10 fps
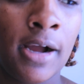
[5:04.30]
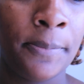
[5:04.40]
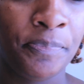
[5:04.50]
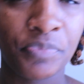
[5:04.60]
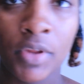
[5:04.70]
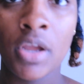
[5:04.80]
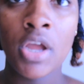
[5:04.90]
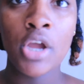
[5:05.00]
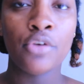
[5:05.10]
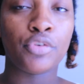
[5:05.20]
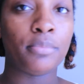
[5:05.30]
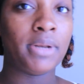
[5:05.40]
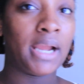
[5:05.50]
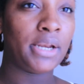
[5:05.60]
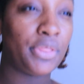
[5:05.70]
um, from
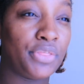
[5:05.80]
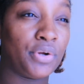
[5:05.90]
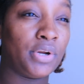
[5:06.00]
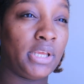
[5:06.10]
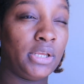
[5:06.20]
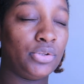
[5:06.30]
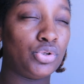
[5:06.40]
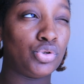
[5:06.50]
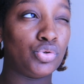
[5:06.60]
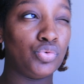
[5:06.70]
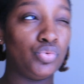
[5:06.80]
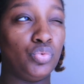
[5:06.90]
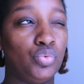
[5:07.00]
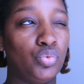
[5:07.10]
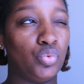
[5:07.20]
9.30
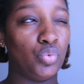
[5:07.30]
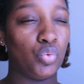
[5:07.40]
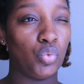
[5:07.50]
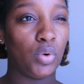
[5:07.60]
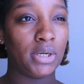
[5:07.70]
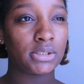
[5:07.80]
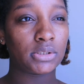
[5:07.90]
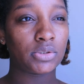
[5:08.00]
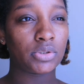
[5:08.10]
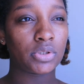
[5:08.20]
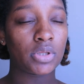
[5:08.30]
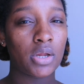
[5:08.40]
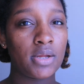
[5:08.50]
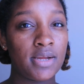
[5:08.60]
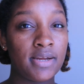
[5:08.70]
to
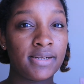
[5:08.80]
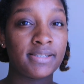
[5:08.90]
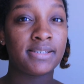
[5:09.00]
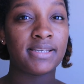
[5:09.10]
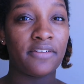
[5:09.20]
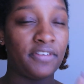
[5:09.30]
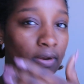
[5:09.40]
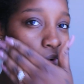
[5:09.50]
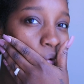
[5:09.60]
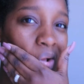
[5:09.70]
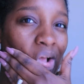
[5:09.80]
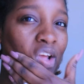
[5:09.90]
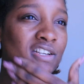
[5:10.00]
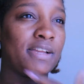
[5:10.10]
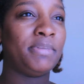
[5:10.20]
7.
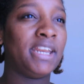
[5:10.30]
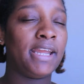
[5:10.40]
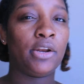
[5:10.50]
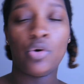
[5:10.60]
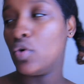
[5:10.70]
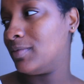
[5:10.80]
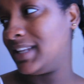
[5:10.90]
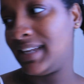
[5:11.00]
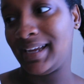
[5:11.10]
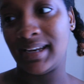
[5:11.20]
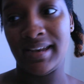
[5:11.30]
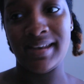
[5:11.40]
So I'm going to get home at like